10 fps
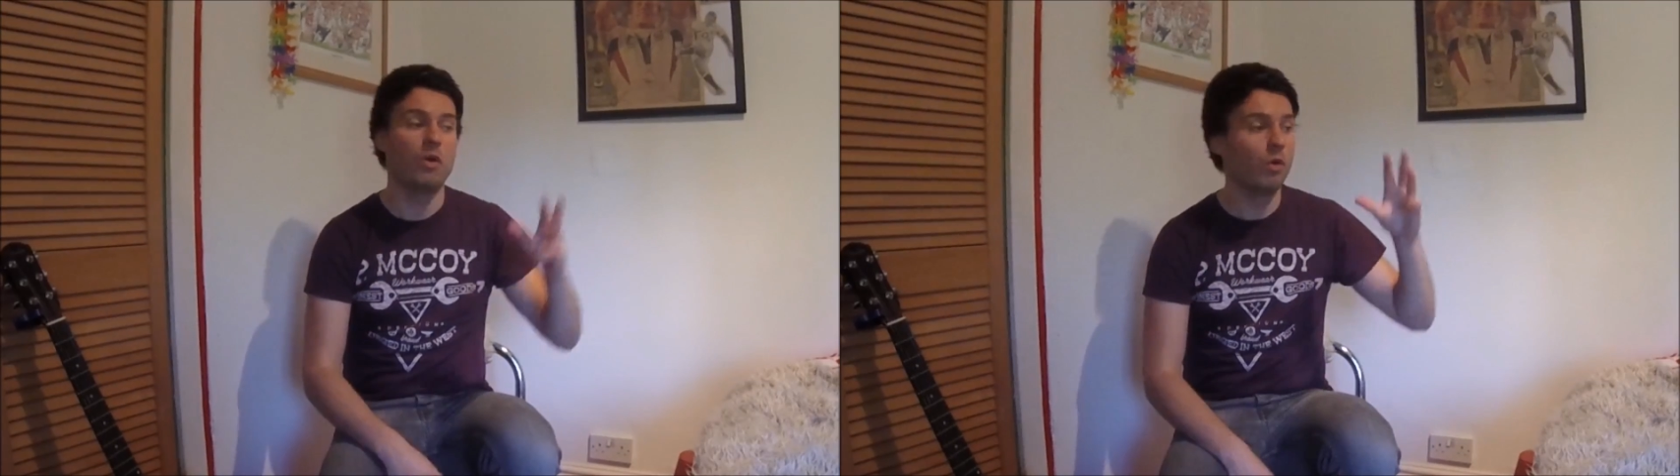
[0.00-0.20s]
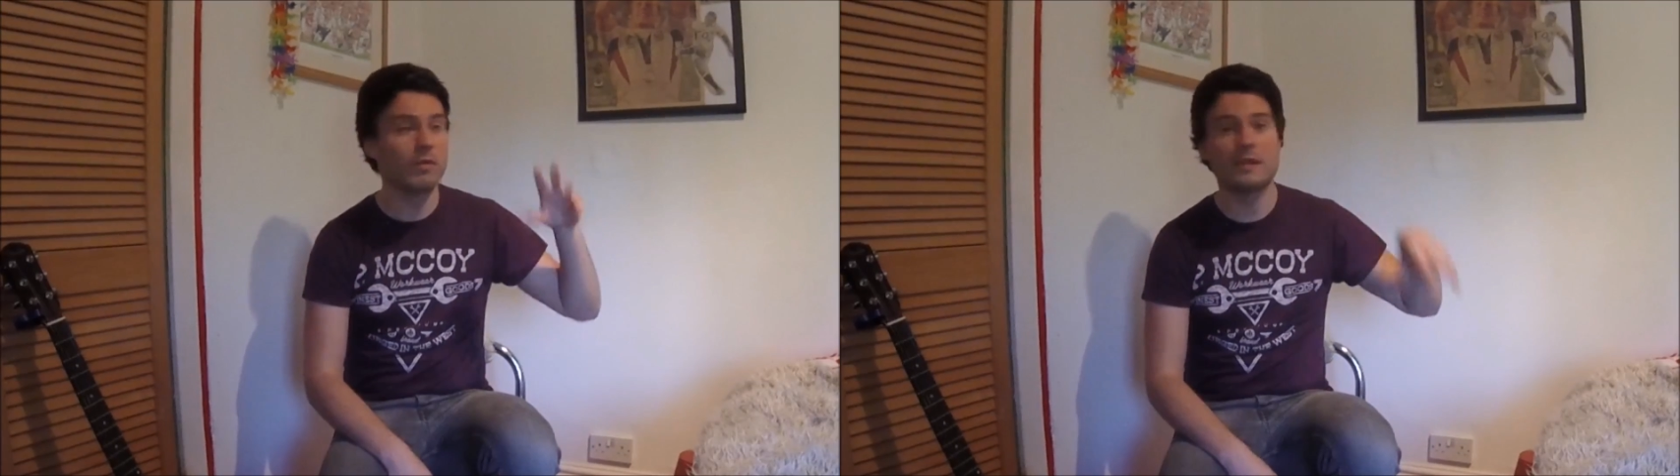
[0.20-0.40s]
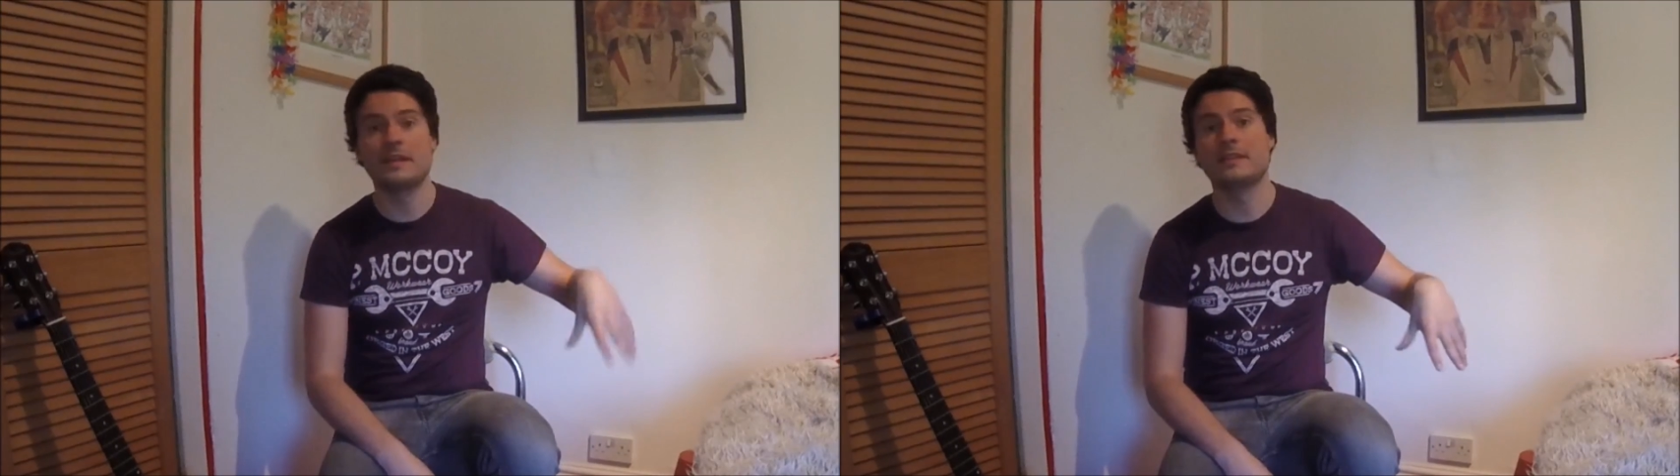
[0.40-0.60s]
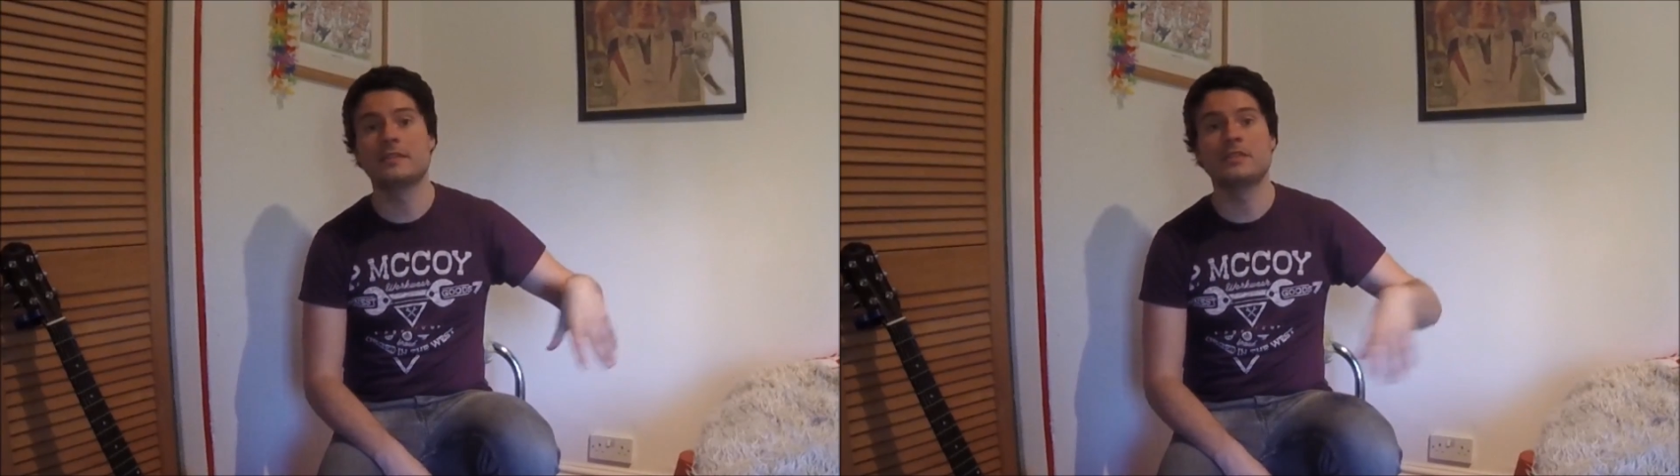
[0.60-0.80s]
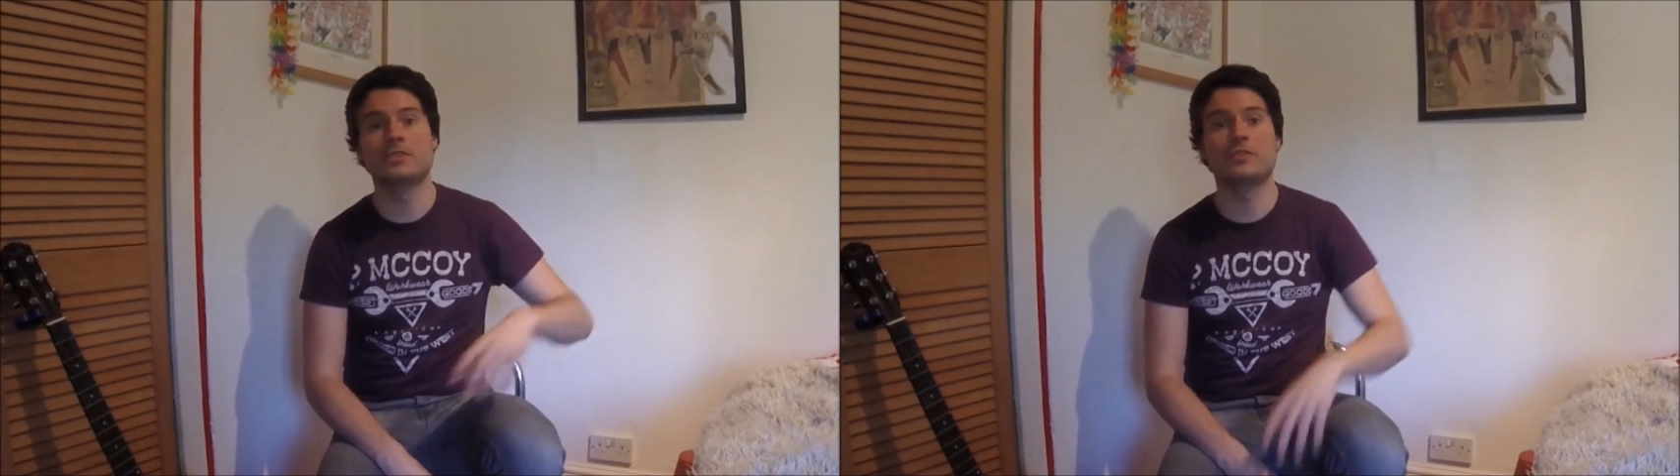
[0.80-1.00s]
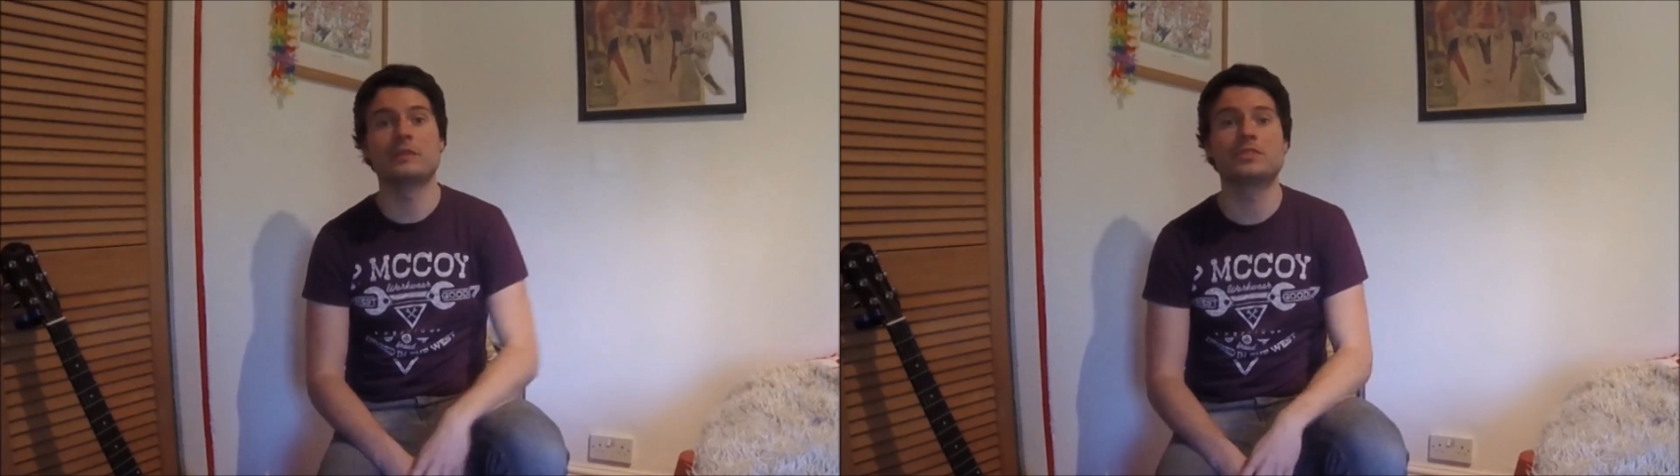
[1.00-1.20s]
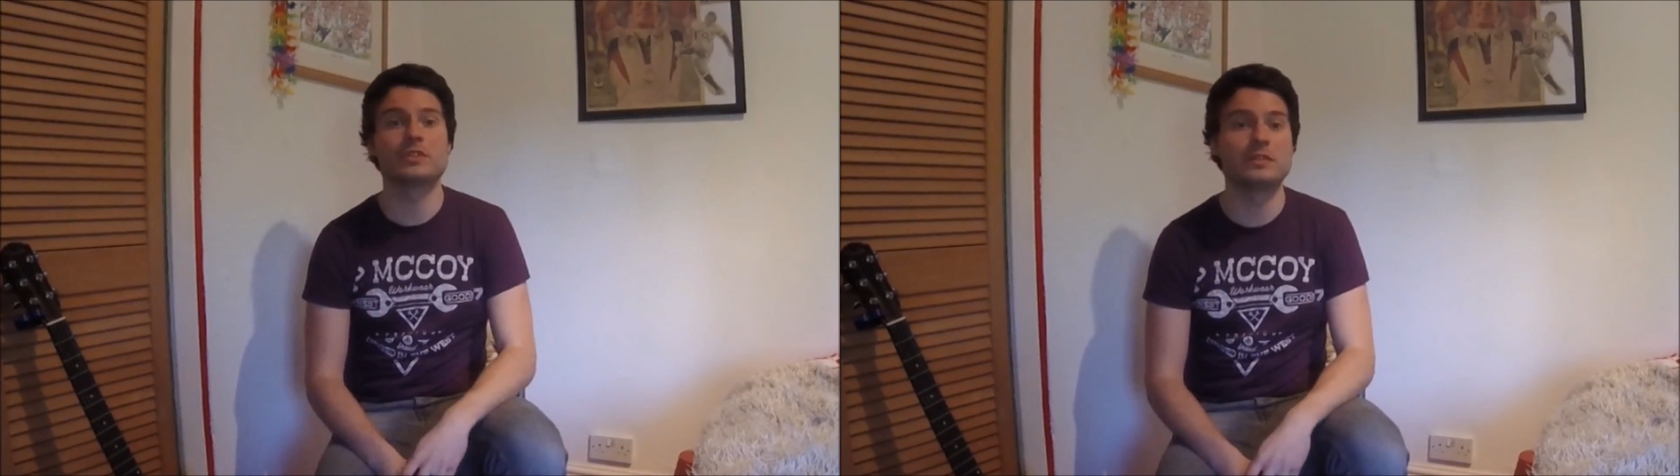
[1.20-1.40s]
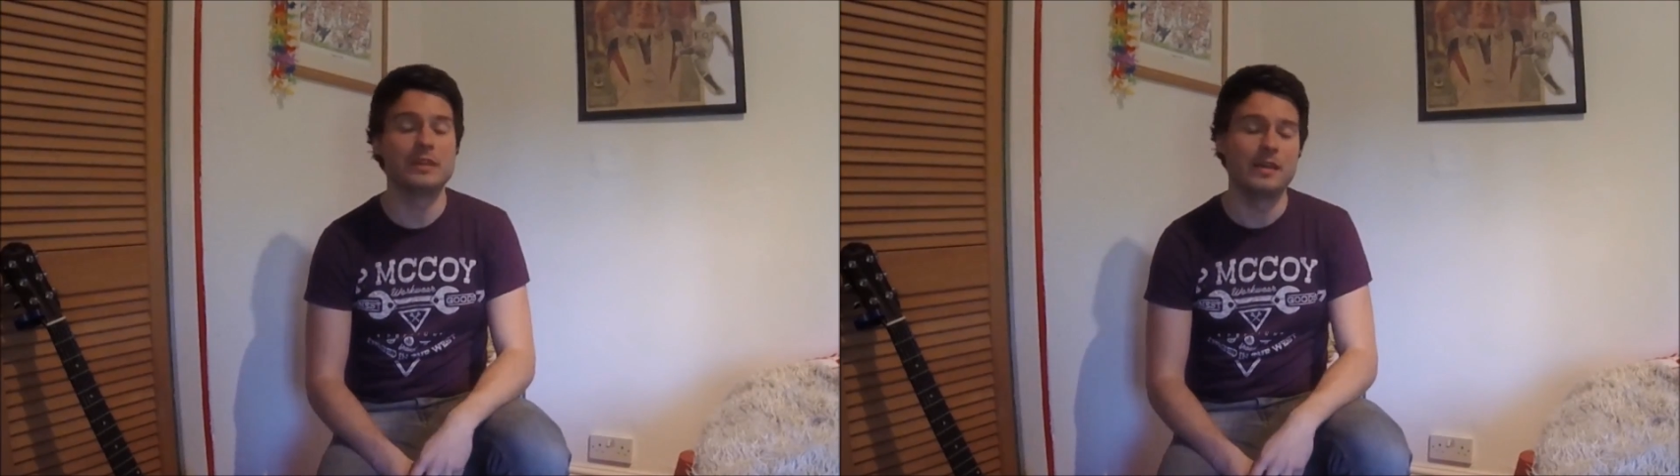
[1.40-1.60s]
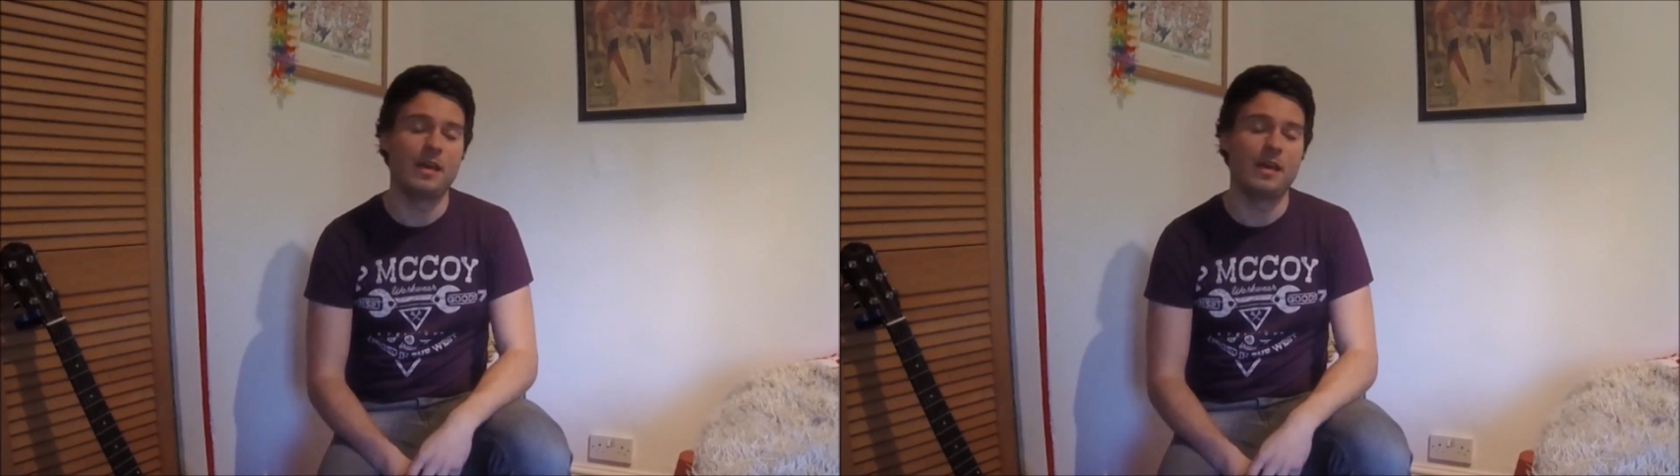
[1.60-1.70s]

or the link in the description.